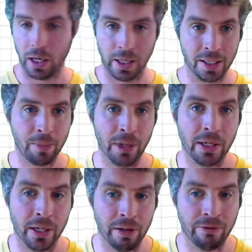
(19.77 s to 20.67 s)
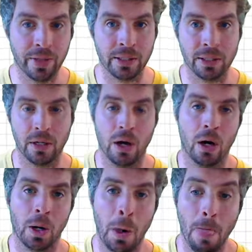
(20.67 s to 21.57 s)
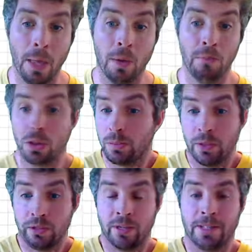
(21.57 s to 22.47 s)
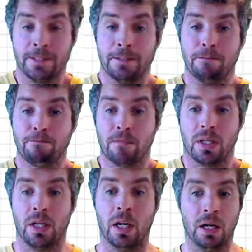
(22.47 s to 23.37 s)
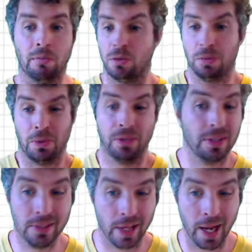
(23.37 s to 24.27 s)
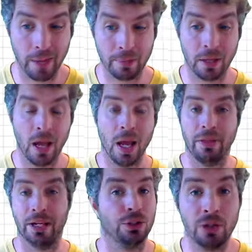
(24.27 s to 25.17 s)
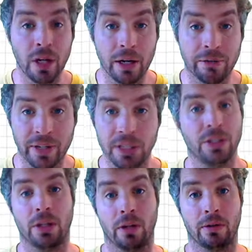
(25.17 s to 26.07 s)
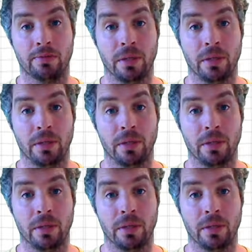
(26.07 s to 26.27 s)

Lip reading: Independent events are multiple events, multiple things that can happen that do not affect each other.